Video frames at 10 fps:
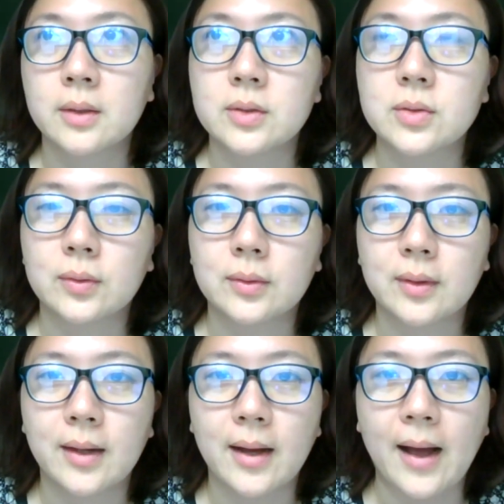
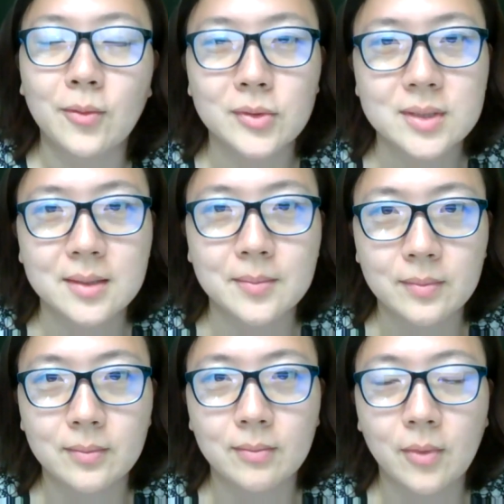So I was
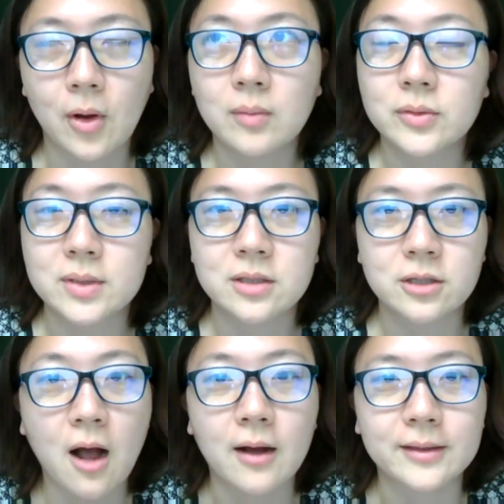almost
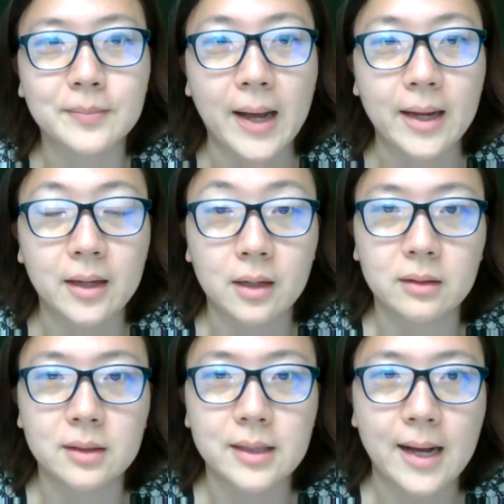shocked by
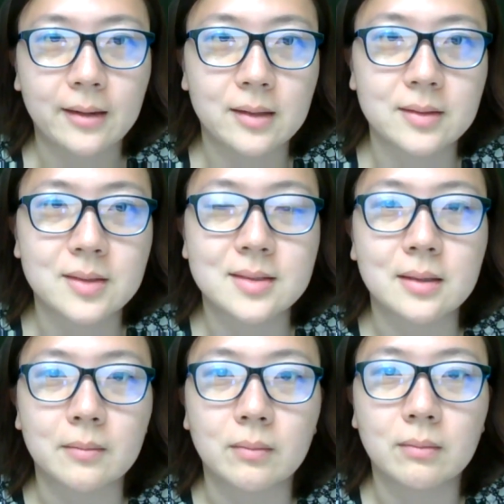hearing that it's
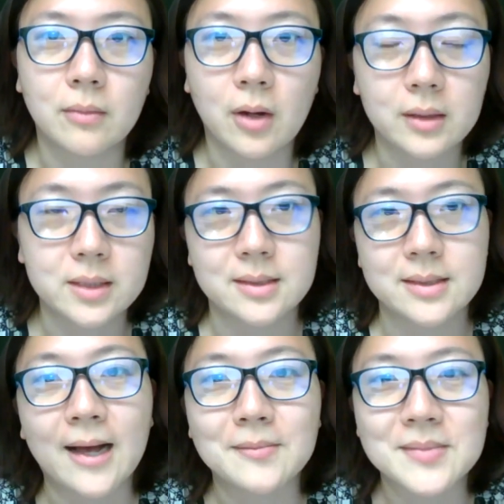the modern
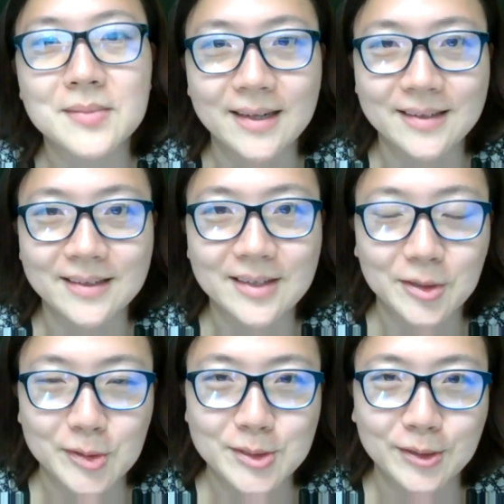times and
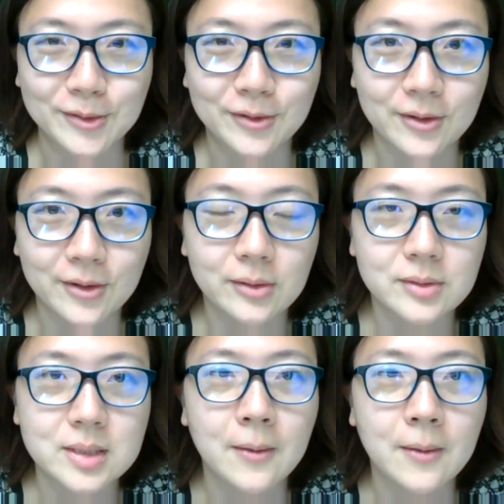there are still girls